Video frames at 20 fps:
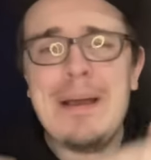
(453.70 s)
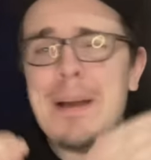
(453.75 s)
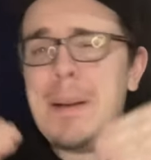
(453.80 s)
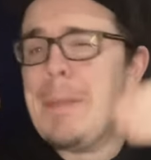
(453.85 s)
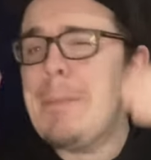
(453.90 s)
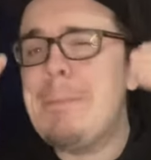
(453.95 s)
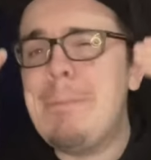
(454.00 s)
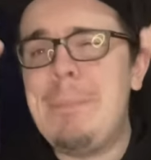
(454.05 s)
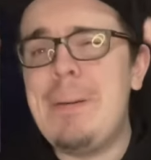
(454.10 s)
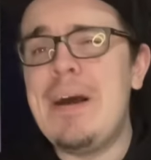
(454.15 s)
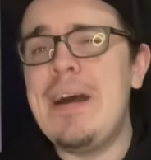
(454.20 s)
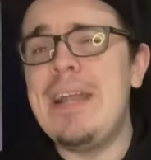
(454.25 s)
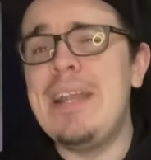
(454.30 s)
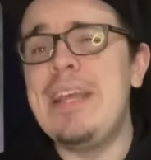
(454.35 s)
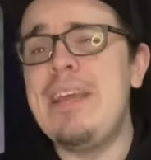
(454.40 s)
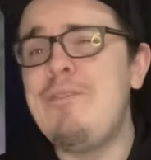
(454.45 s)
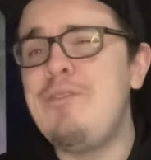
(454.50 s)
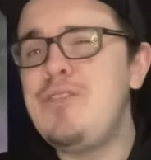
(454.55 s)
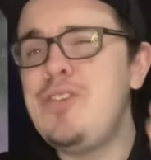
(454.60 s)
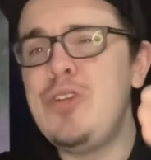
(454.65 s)
But
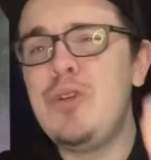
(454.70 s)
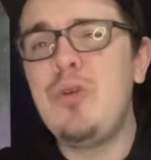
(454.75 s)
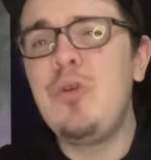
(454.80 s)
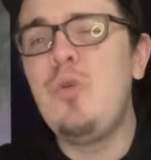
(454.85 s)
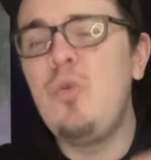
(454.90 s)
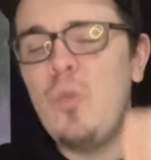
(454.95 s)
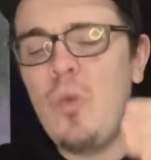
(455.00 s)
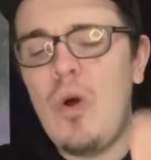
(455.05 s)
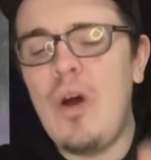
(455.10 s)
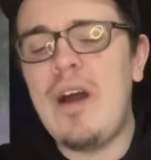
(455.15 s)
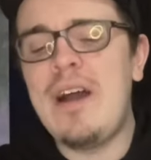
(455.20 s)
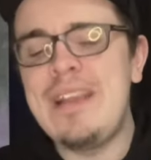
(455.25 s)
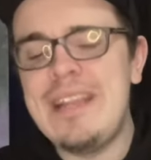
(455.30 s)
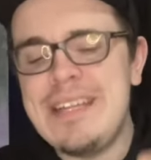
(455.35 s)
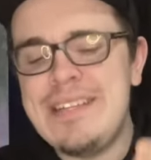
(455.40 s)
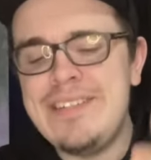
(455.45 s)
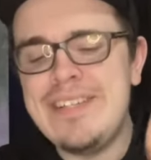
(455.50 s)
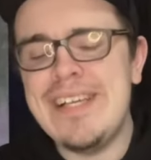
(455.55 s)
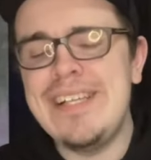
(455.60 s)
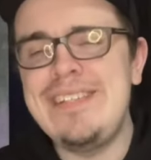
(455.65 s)
if you want a
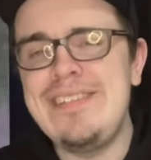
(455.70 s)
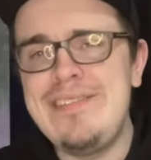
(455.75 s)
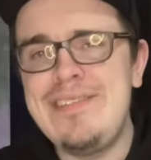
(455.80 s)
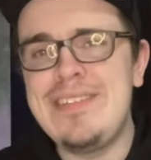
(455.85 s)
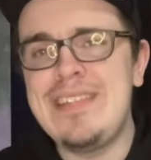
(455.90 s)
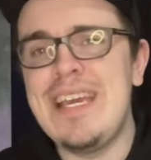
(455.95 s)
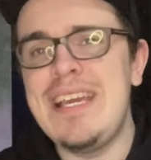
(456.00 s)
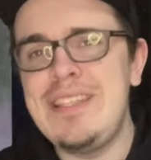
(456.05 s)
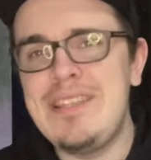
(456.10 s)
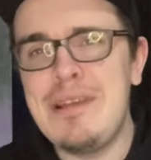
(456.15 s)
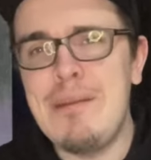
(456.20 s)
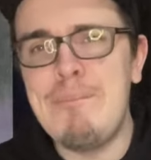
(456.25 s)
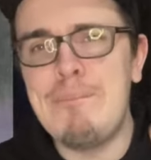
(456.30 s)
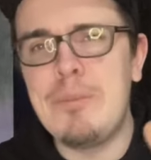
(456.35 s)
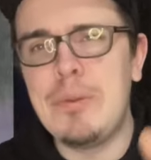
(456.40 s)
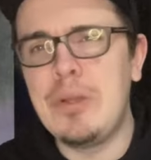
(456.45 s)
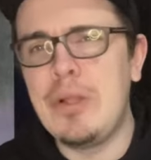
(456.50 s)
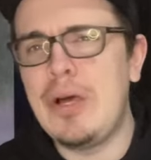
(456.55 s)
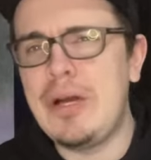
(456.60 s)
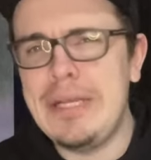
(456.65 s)
Jason Statham
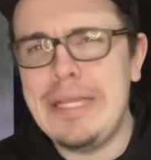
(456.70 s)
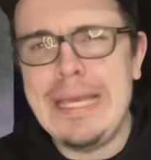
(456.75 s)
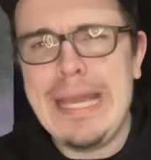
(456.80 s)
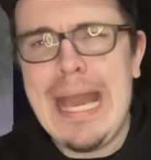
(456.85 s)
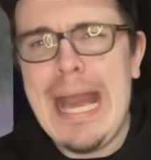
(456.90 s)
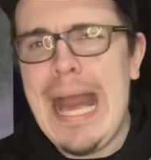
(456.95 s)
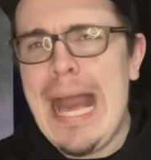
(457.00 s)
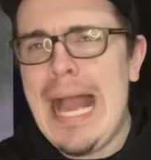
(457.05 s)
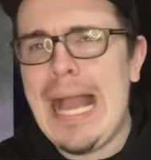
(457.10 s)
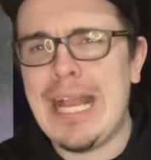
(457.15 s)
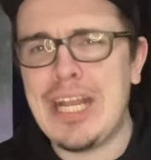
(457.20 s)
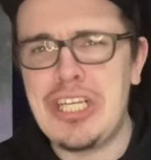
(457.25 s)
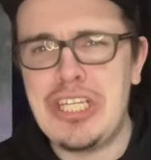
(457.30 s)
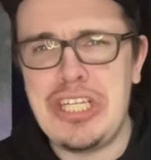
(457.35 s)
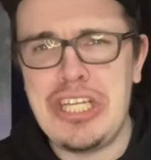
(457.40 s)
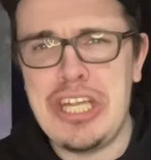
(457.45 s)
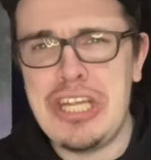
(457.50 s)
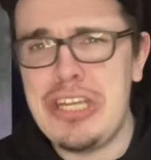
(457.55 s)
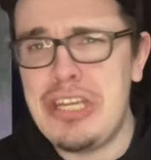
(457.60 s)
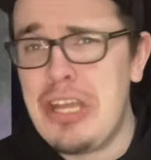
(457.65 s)
bloody
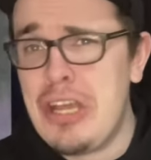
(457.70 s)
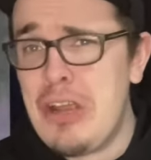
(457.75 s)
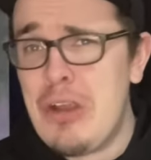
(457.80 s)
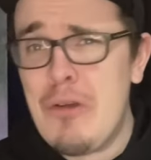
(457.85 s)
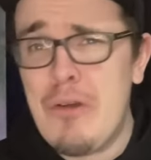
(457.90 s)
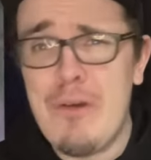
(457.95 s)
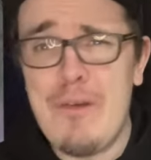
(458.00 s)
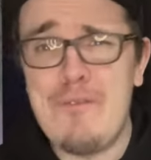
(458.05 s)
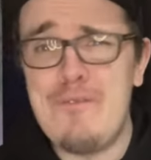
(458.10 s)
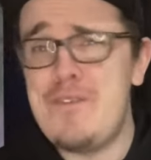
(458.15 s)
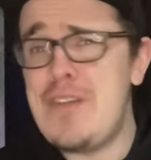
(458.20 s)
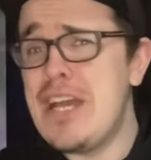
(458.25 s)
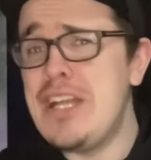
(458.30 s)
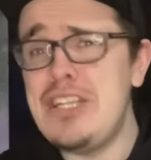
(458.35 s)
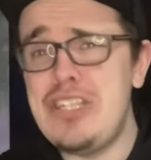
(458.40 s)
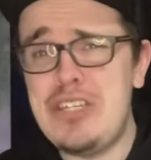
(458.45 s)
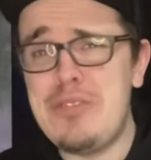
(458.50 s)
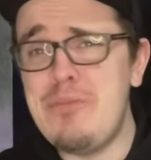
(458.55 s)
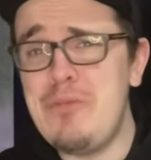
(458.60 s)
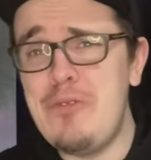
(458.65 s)
action
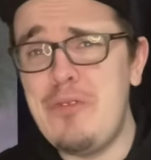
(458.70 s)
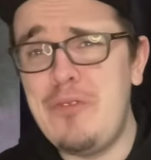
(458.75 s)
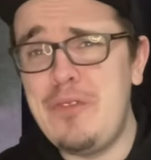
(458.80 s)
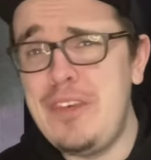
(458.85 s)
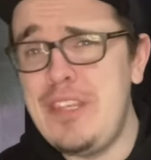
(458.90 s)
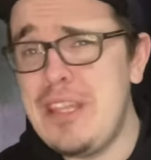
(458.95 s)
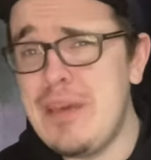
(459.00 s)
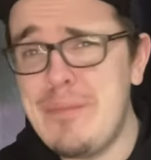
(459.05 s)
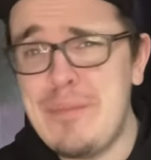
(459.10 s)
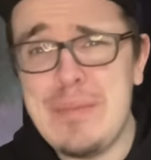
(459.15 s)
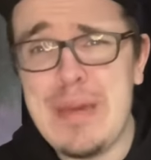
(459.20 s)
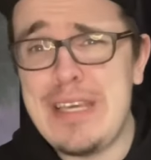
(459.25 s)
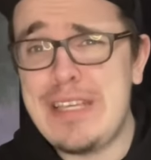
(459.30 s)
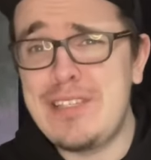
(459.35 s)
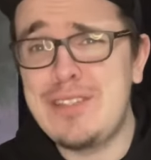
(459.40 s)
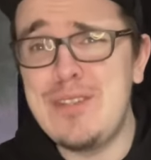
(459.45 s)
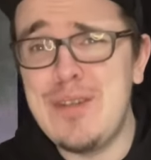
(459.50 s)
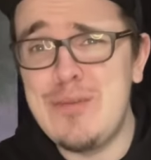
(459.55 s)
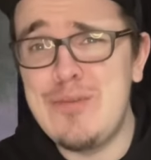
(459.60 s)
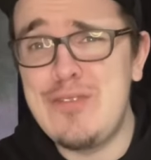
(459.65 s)
revenge movie that
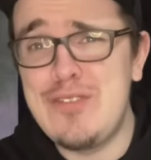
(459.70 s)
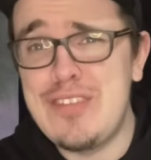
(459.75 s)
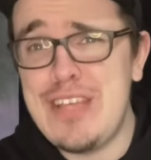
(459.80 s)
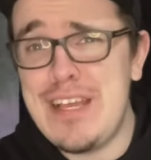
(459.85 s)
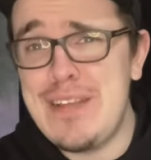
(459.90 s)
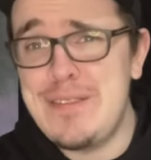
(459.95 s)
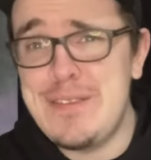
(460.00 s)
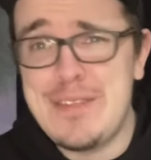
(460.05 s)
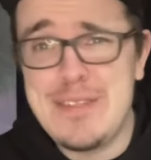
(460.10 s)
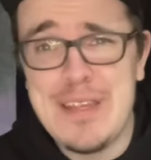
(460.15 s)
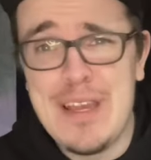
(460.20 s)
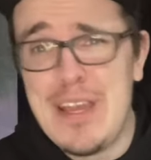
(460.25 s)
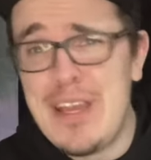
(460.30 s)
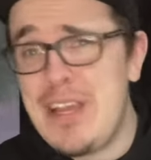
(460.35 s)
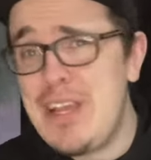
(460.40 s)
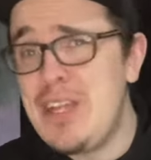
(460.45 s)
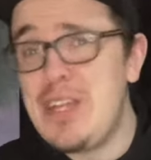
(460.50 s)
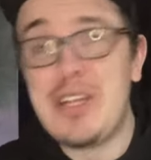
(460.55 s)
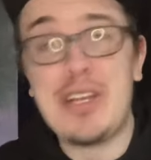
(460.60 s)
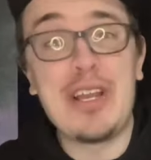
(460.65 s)
makes no sense,
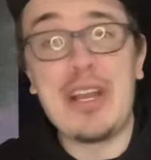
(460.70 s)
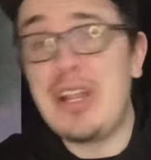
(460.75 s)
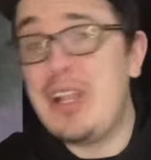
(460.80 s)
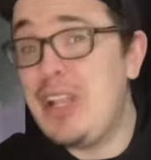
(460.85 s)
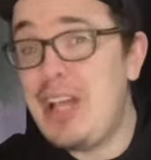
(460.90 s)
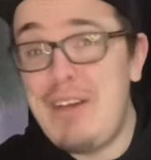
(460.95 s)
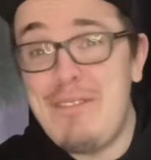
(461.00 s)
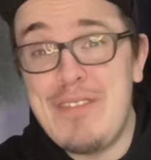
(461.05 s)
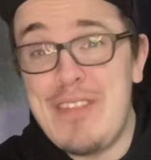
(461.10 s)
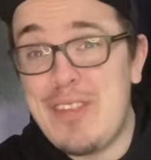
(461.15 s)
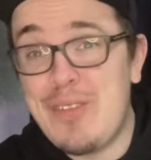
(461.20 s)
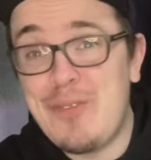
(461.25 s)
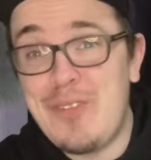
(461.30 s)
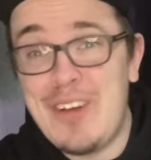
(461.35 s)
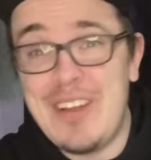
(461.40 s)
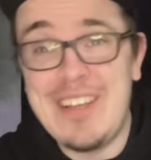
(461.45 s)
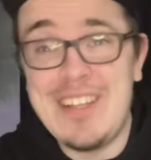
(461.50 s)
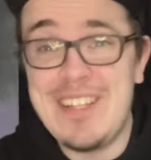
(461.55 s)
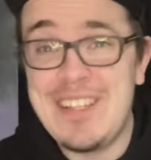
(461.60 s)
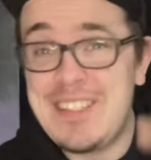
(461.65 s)
you're going to love this
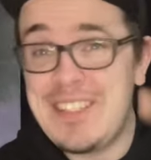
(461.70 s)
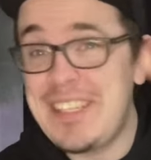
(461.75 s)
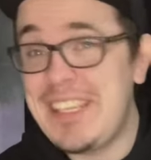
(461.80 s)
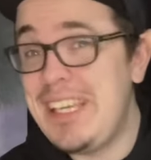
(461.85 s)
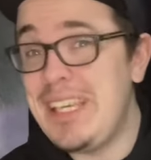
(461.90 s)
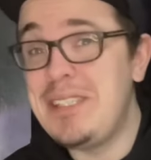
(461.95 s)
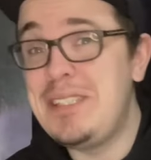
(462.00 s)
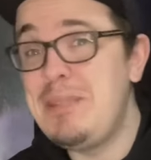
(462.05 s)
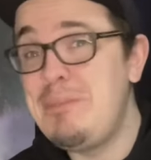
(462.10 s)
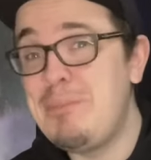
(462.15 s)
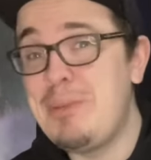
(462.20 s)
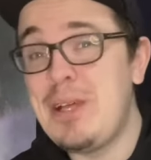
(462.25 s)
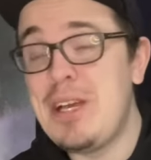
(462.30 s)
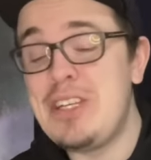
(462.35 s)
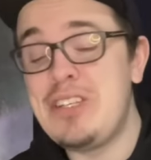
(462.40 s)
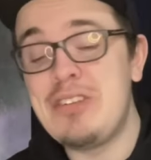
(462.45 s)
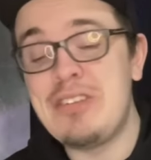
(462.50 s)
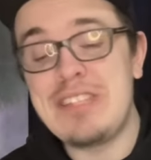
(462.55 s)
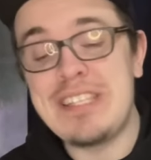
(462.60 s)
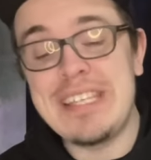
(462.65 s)
one. It's a guilty
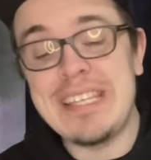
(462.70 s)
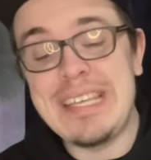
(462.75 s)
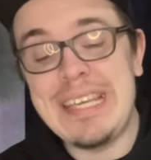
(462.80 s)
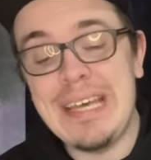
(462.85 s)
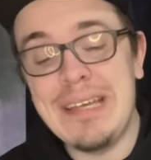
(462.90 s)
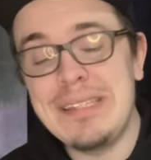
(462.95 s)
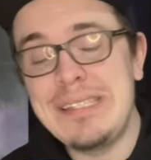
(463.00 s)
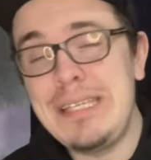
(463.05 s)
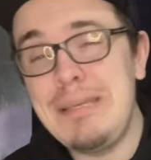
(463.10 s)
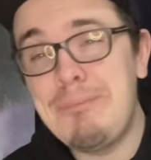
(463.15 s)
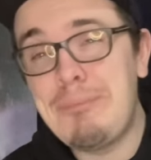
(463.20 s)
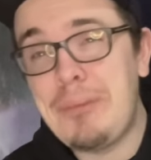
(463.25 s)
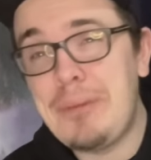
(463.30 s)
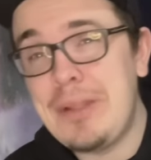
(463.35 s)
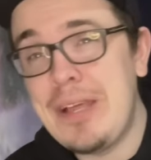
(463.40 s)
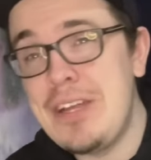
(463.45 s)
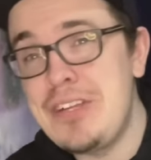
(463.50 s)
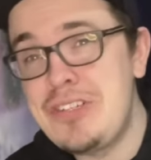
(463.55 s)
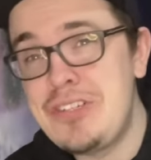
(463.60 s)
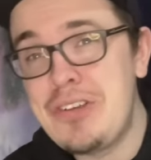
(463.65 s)
pleasure. It's the guilty
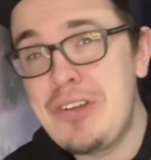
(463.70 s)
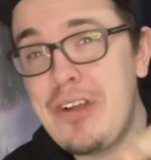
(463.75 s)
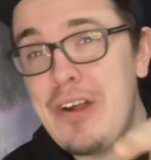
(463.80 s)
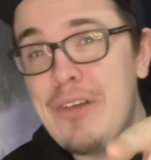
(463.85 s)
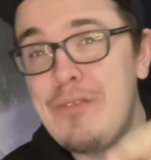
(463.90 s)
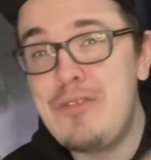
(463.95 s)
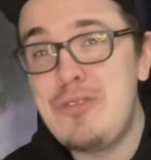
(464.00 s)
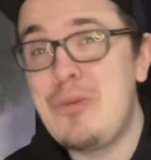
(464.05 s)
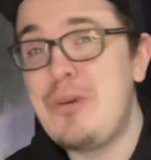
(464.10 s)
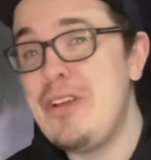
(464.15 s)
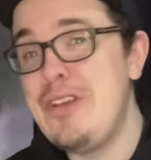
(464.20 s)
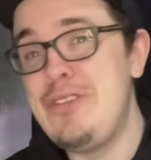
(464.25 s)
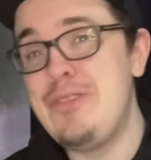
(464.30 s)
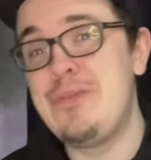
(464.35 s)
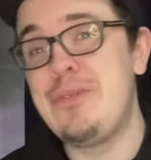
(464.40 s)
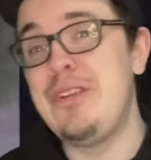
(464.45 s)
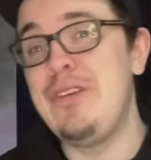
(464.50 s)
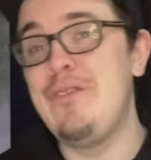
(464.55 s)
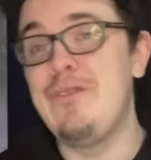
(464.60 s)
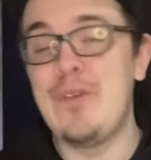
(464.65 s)
pleasure of
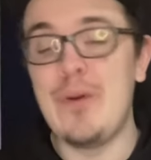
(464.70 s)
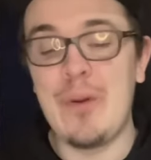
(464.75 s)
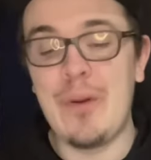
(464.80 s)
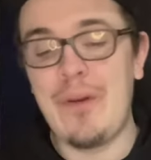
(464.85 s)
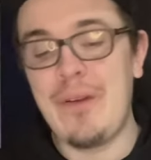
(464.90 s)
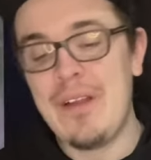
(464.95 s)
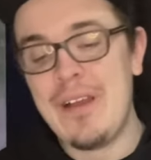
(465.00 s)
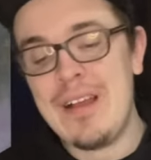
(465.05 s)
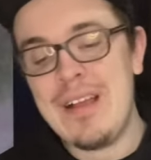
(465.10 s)
2024.